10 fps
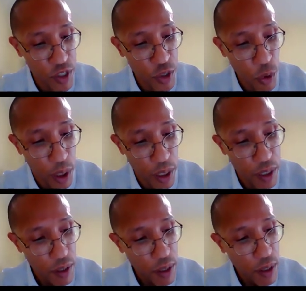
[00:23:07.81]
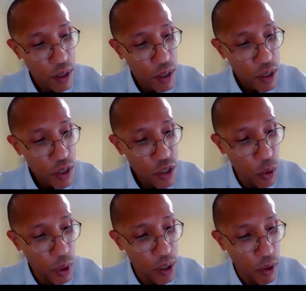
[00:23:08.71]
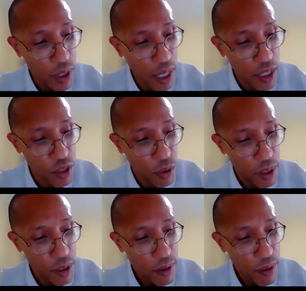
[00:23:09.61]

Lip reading: short or not short.